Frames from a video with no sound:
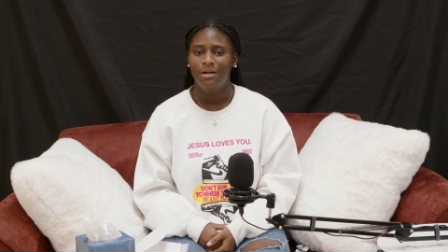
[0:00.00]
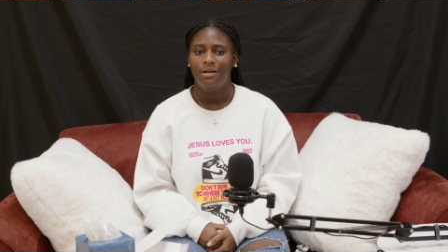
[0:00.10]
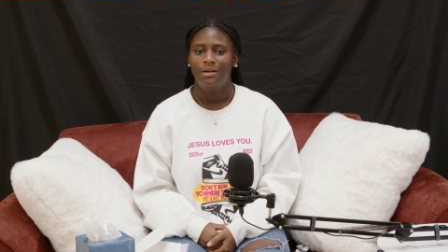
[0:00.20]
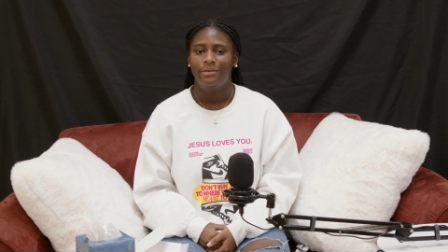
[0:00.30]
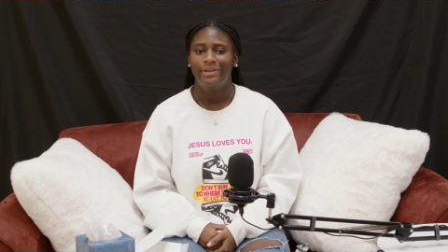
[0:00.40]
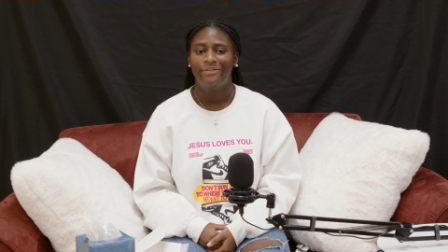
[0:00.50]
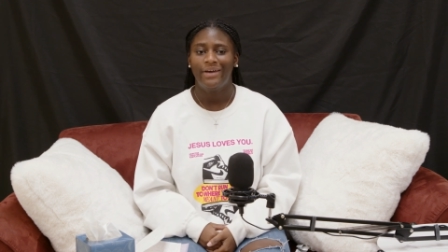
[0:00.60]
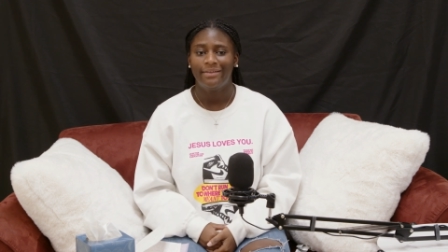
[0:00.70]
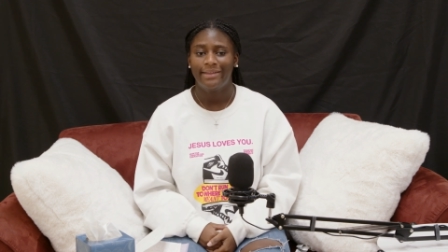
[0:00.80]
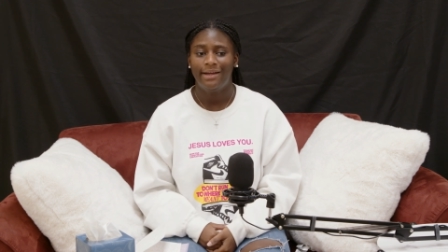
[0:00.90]
the
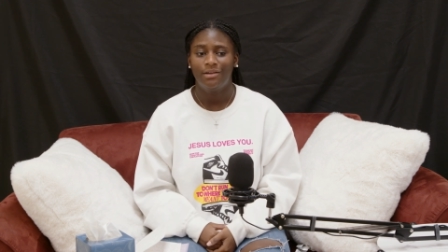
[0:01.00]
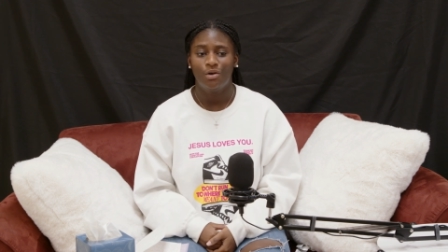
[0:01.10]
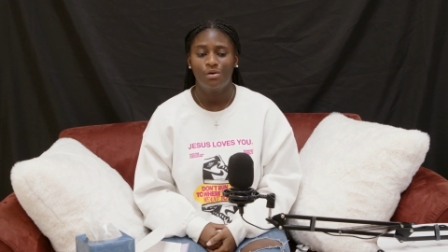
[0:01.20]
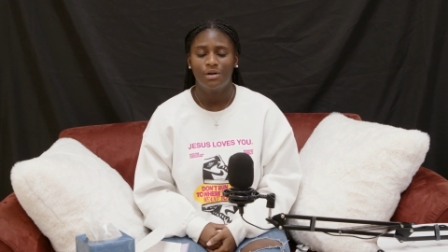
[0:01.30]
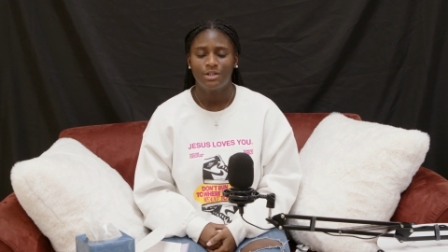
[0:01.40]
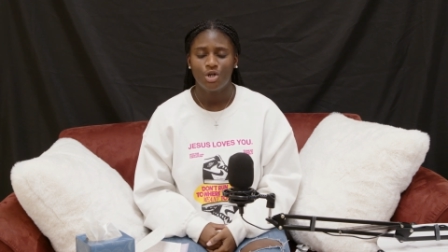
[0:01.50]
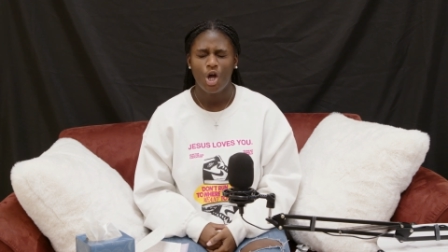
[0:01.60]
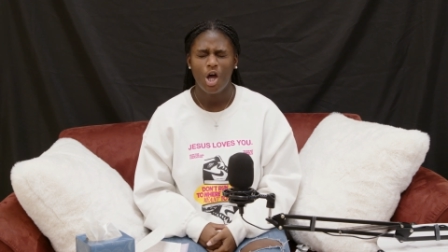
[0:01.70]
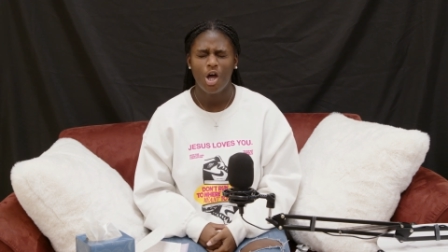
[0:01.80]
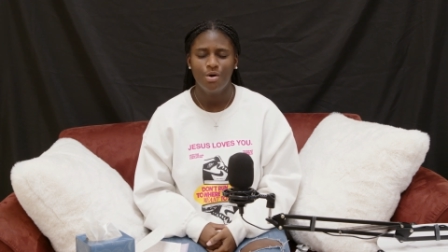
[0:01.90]
fact that the Lord
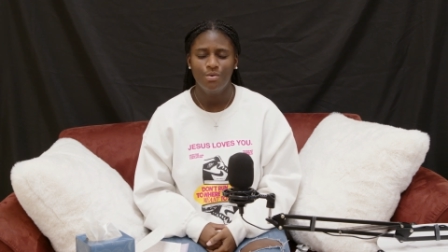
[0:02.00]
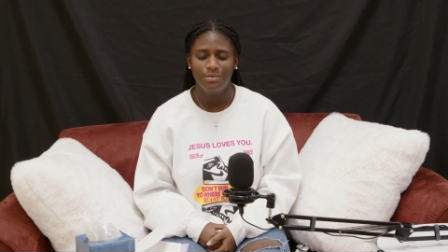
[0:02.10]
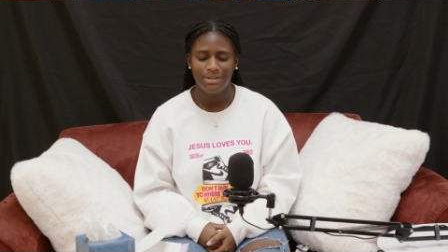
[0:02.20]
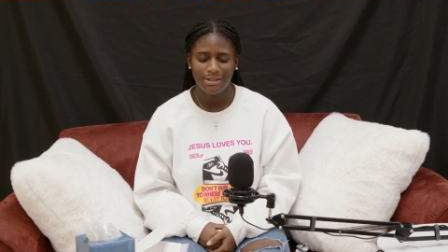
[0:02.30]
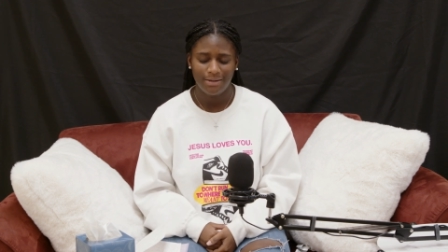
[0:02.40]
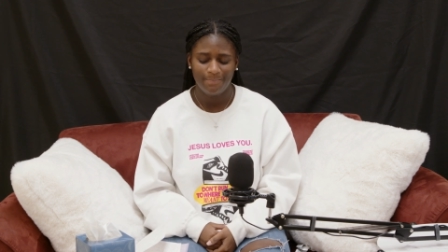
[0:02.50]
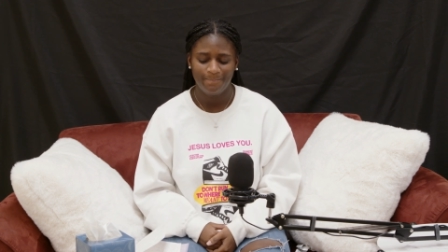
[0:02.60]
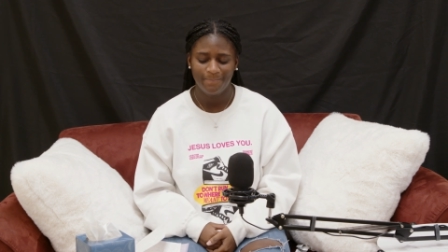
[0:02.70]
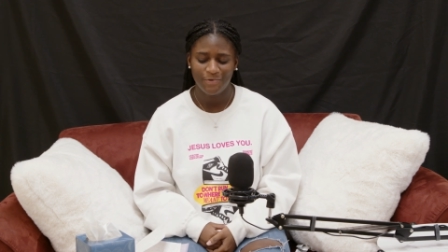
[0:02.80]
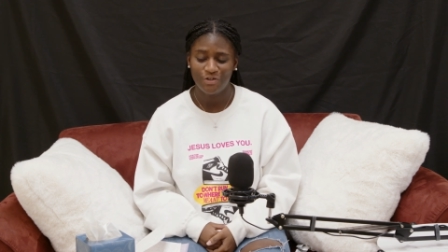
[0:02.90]
chose
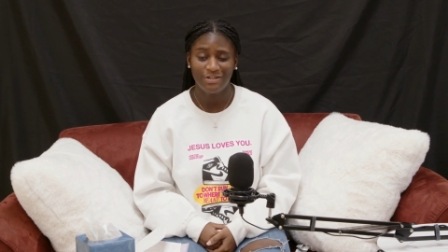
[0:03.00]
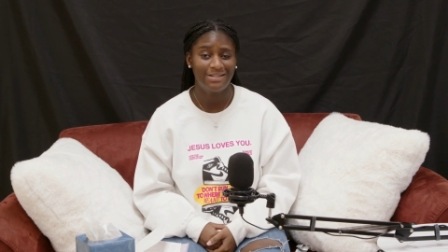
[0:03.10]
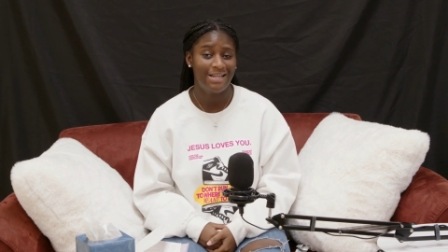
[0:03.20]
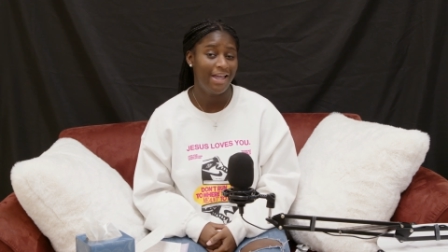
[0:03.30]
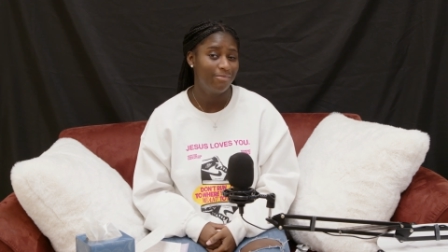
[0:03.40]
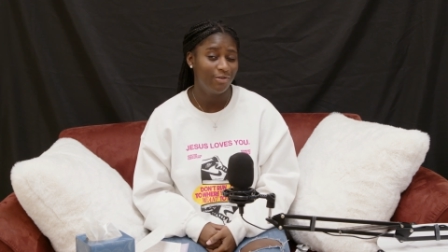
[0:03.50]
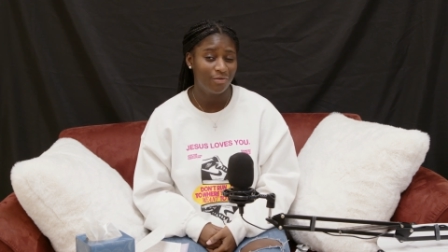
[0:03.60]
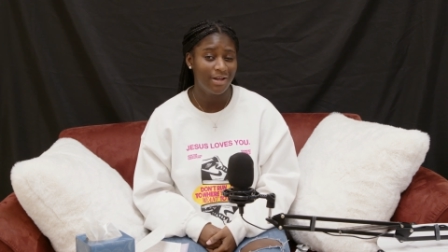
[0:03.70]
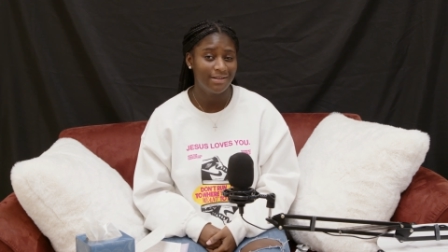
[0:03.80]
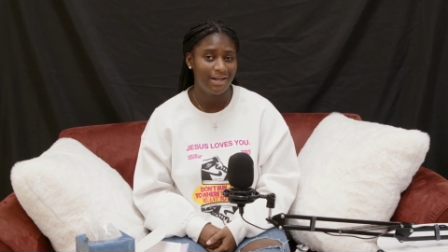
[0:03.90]
to save me during
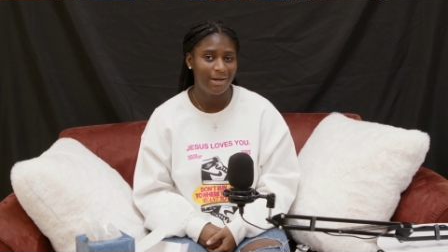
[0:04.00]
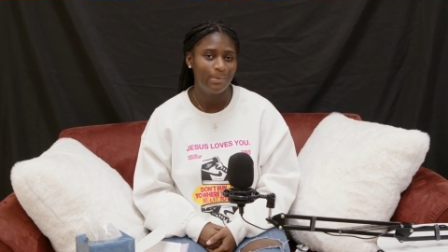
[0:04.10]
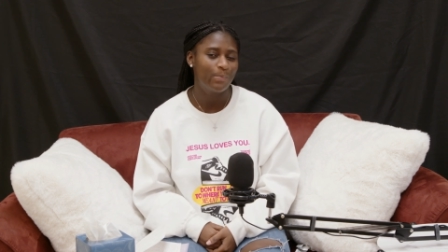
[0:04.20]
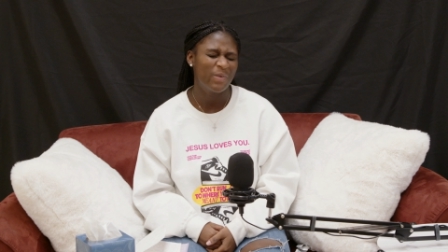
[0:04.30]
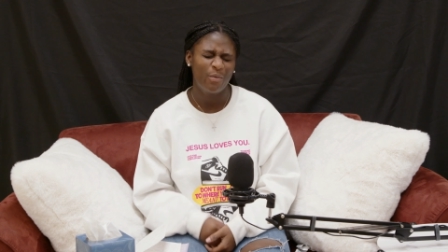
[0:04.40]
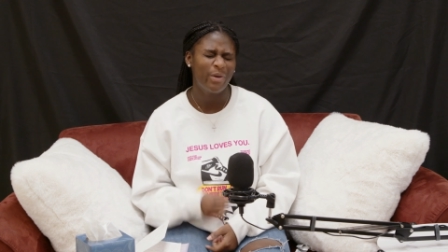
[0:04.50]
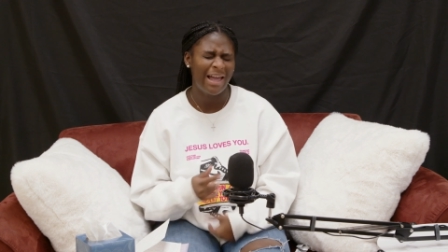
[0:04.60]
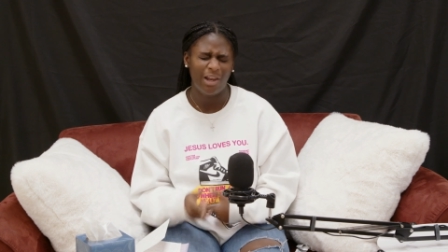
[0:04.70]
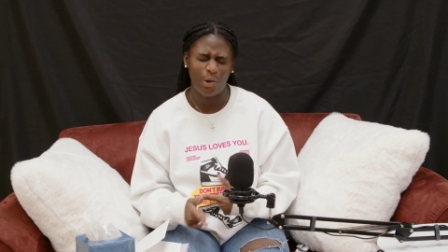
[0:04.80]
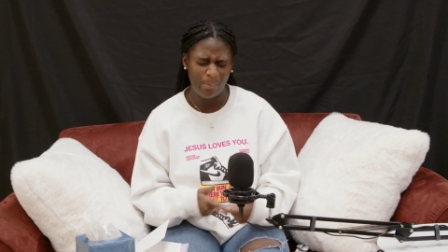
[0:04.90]
that time, we had a
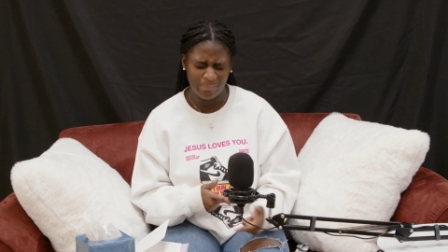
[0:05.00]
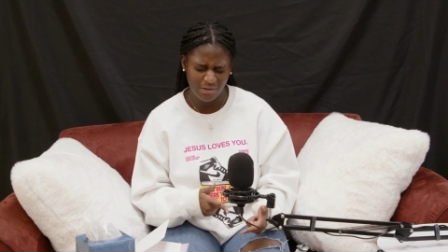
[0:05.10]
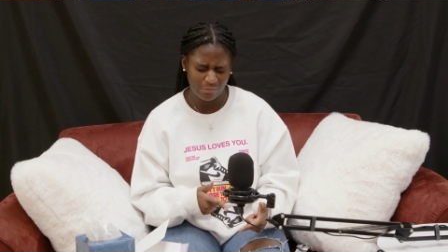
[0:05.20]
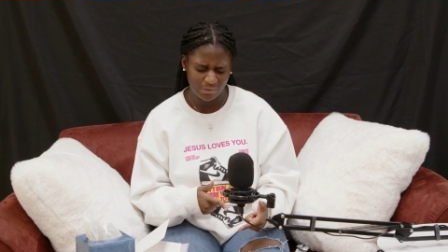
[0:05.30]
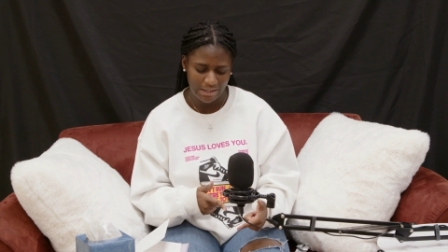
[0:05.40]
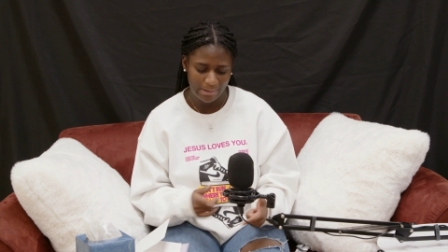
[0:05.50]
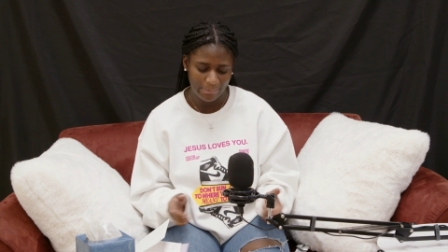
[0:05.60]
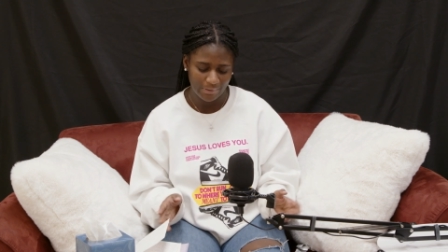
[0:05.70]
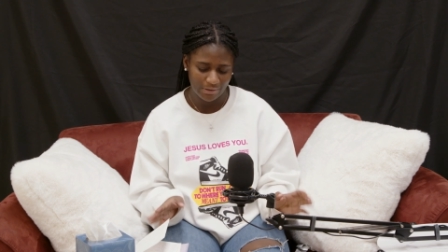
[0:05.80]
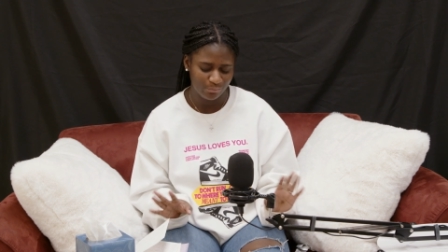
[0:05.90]
little beef with that,
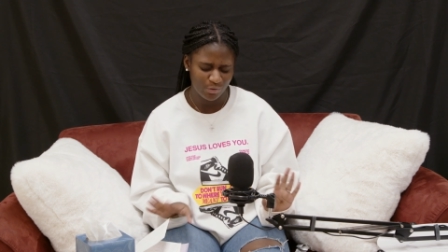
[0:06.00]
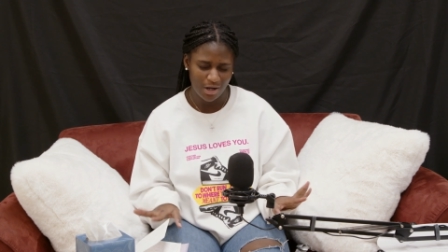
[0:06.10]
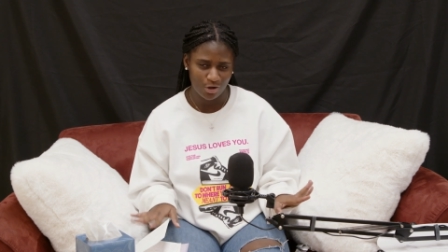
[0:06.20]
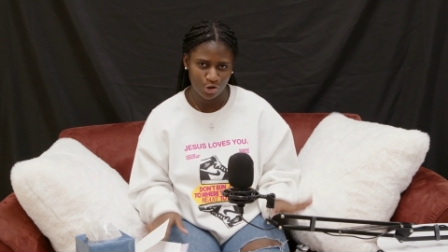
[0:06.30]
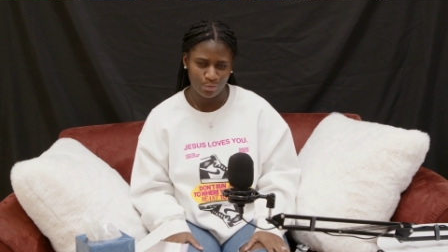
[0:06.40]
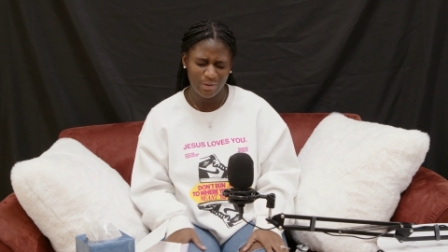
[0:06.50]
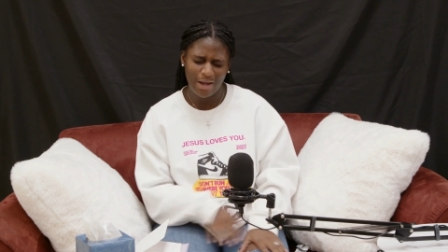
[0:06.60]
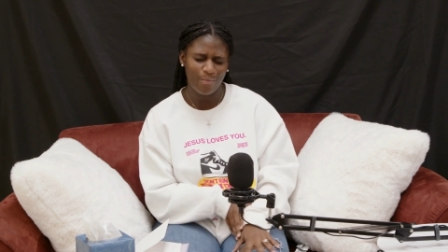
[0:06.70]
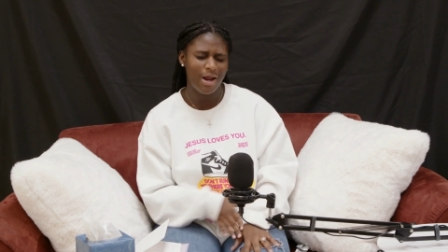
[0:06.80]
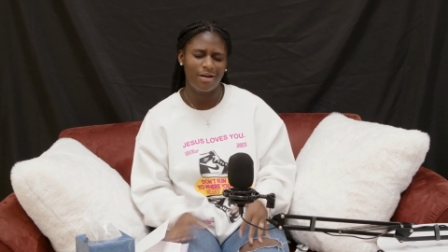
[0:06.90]
but we're not gonna talk. We're not
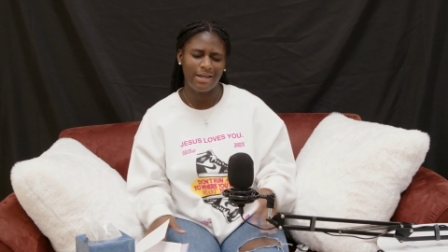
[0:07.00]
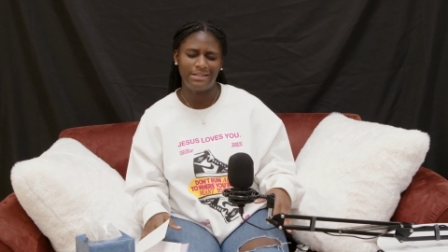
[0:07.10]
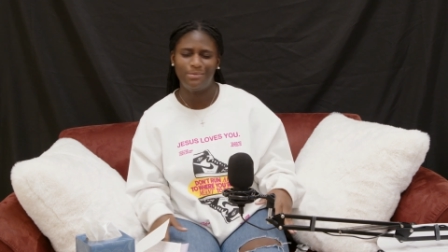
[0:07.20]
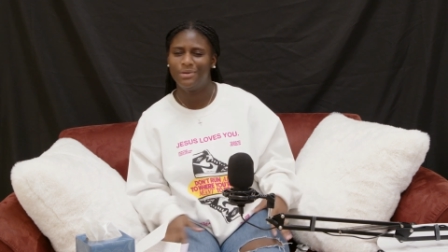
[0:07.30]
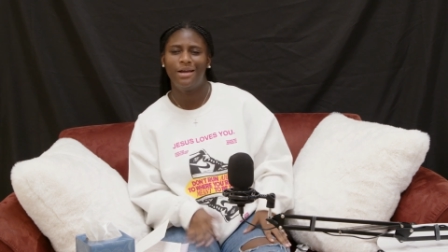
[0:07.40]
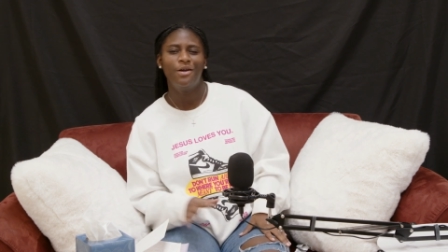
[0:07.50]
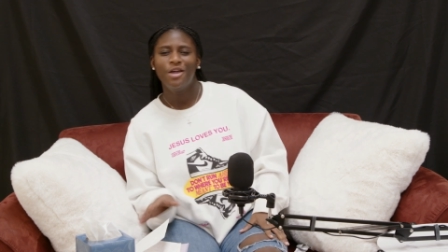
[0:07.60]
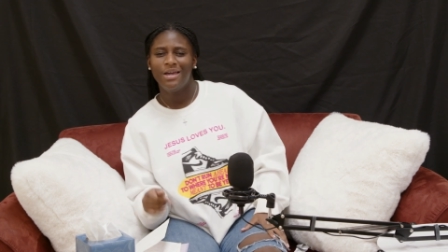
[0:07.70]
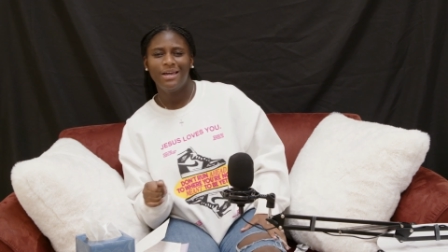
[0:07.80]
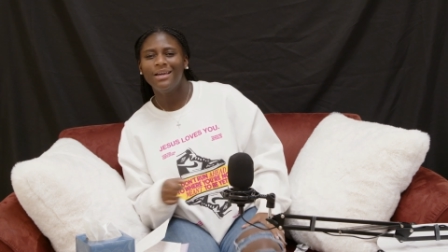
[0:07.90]
gonna get deep in that.
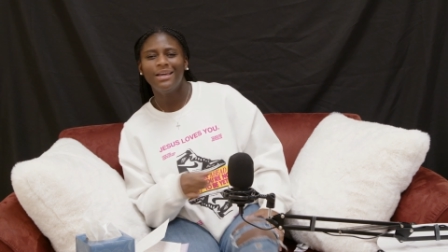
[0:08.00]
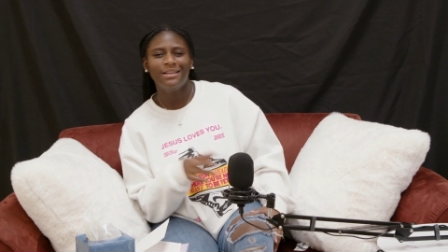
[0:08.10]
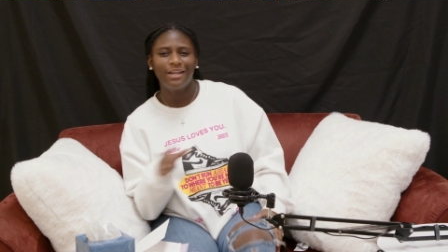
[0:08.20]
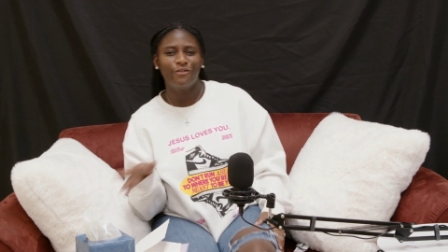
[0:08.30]
He did it for a